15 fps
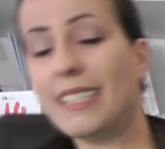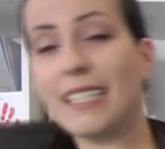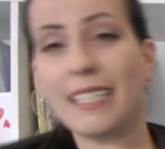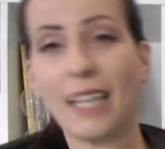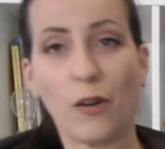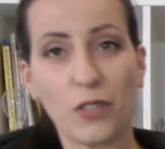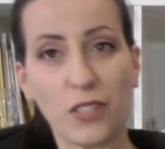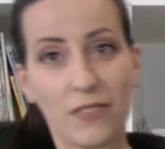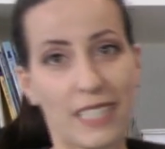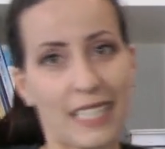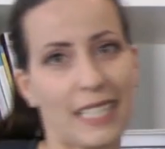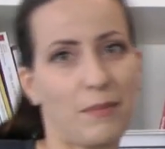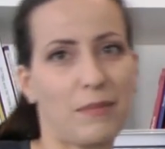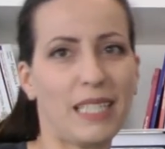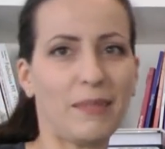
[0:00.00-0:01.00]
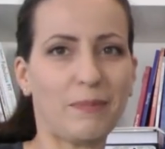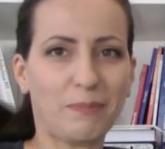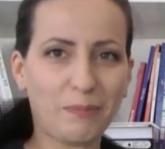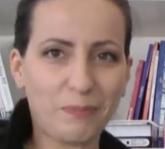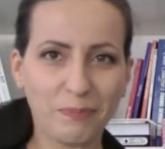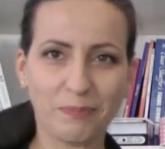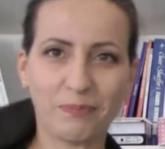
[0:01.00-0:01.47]
how it's fitting me,
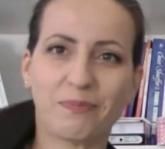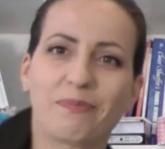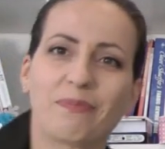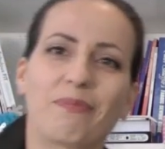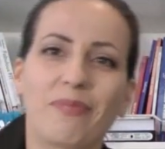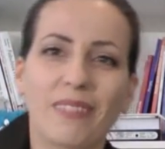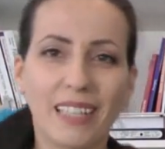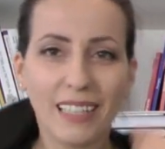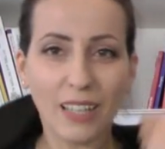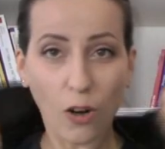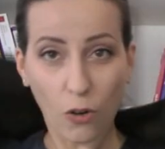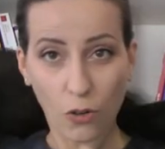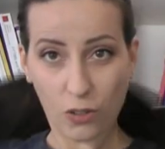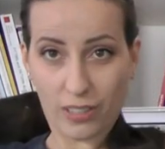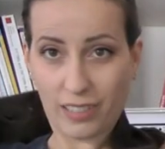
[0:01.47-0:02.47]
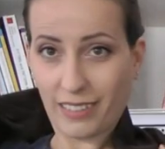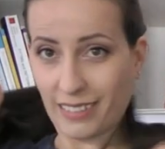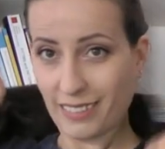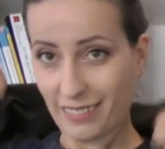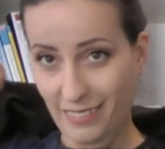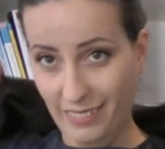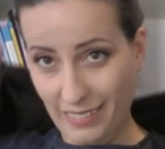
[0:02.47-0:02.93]
or
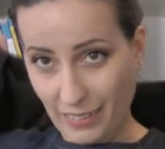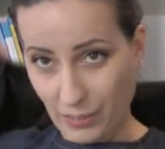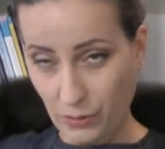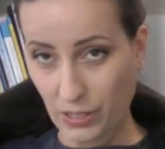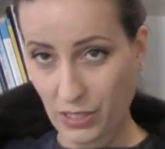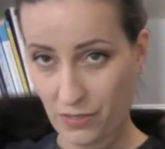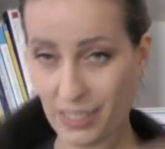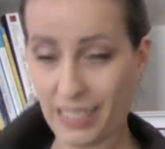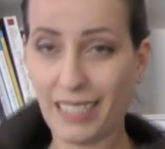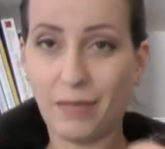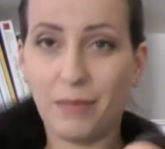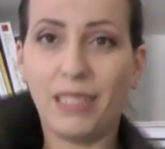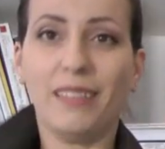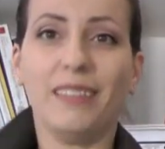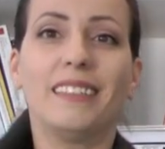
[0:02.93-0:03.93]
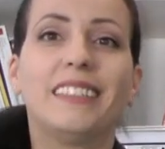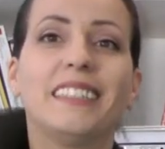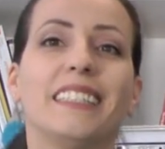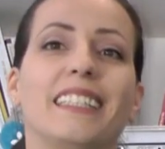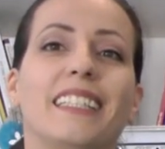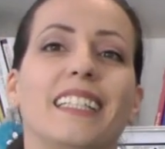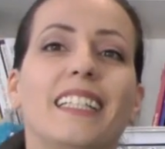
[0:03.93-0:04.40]
was fitting me.
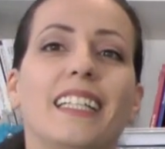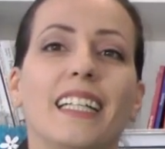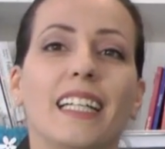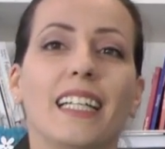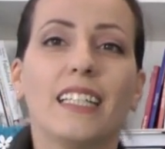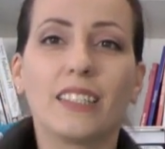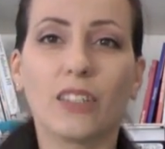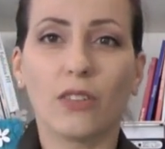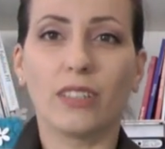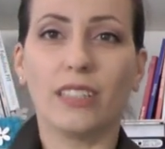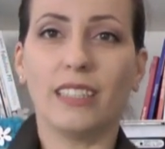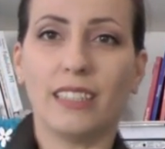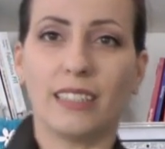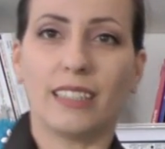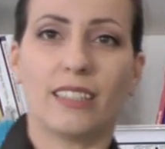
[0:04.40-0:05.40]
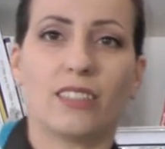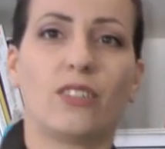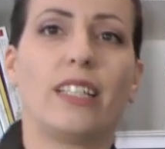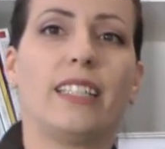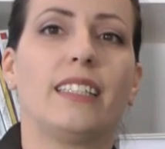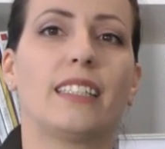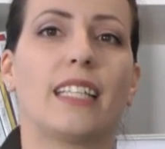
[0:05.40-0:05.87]
So this is a
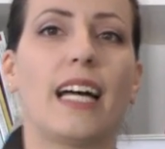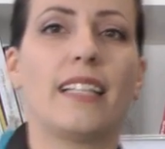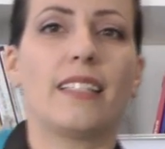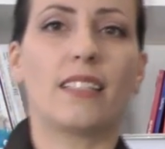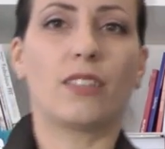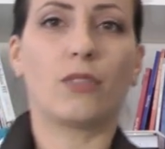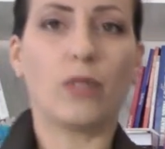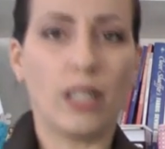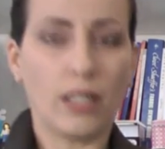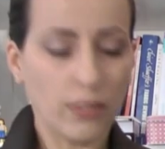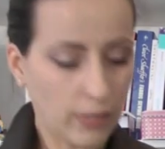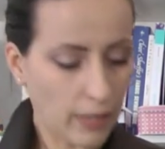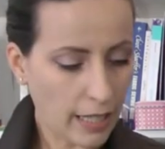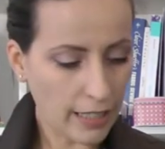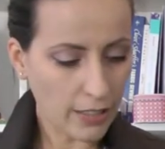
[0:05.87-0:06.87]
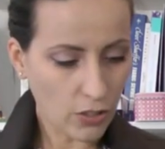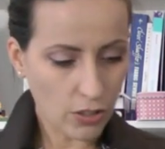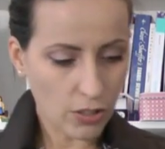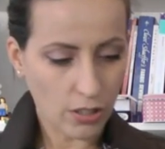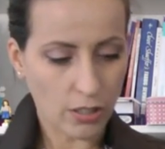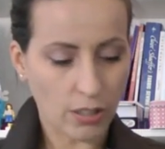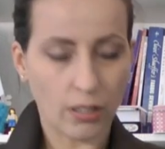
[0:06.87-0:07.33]
straight size 12. I
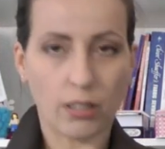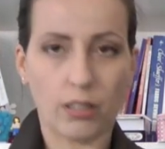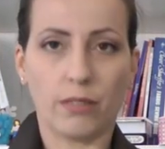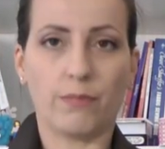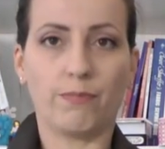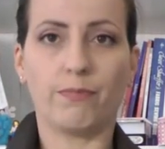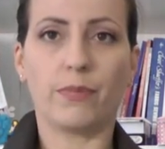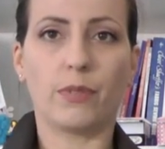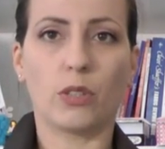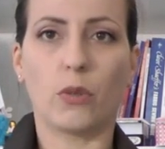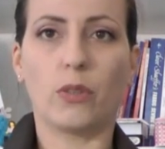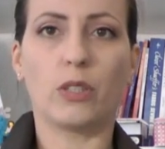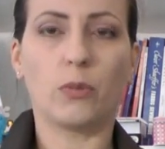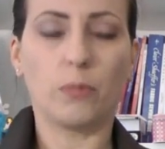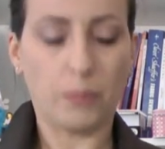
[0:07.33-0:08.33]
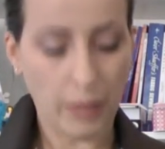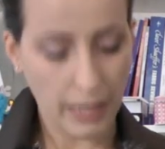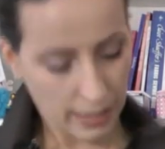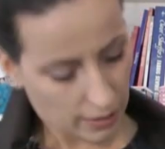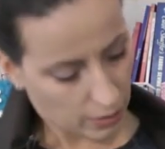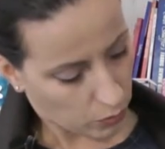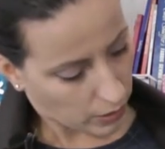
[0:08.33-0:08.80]
just sew it,
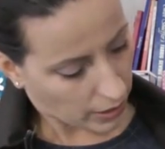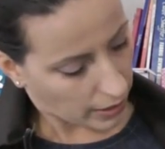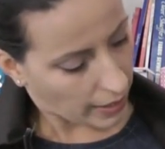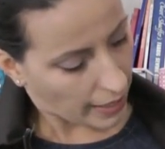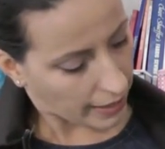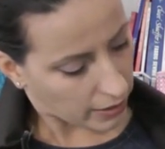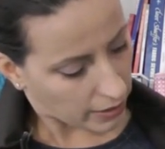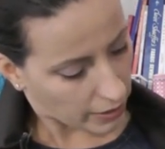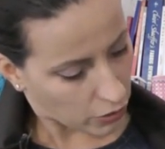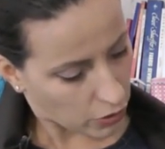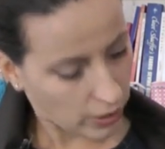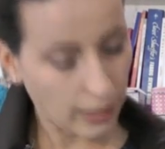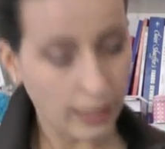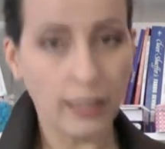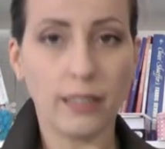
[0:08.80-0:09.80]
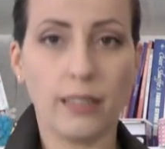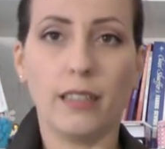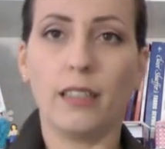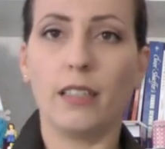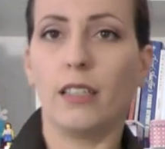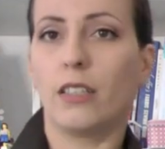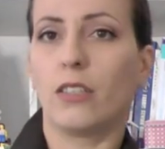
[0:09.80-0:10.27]
basted together actually.
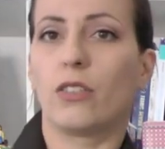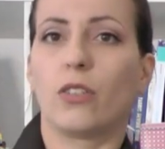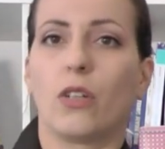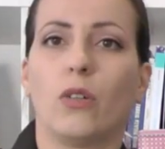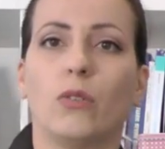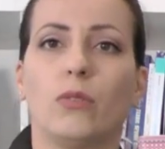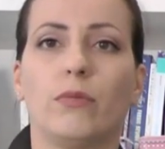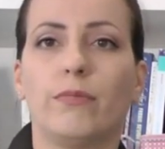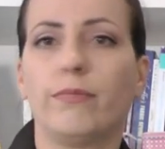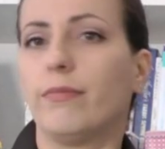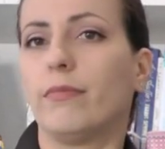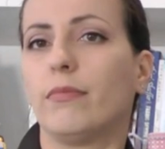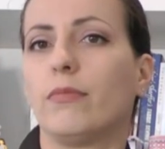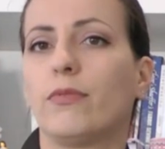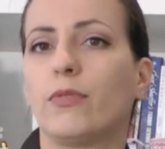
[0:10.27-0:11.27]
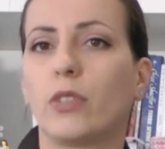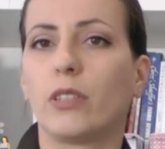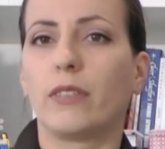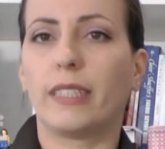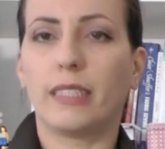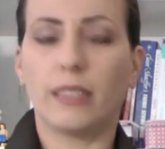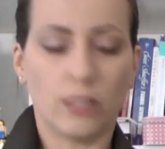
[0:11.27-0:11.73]
So for
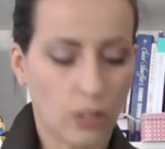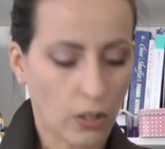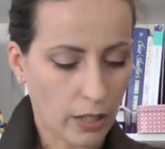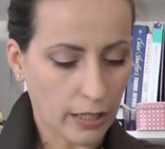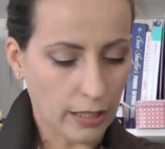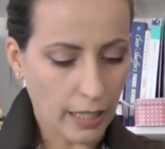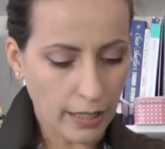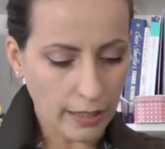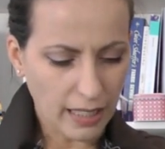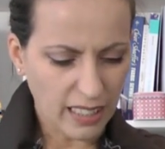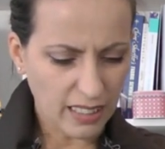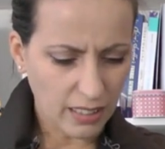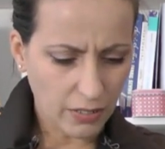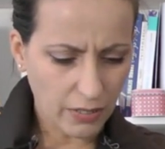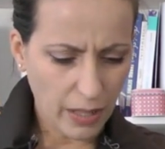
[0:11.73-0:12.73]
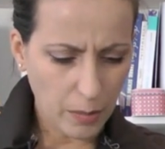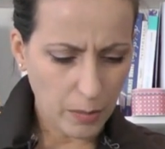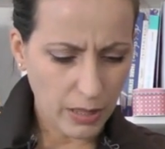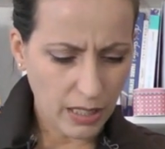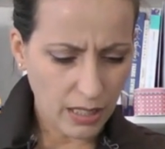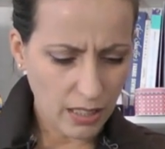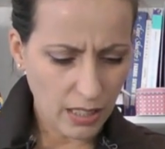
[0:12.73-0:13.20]
the rest, it's nothing done, and the
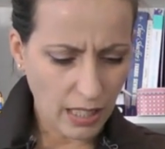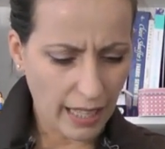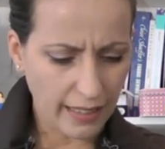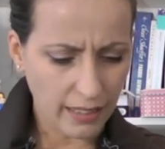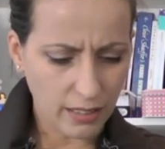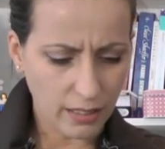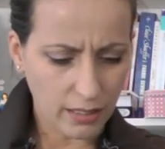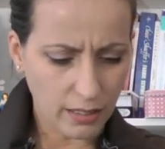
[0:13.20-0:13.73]
fabric is like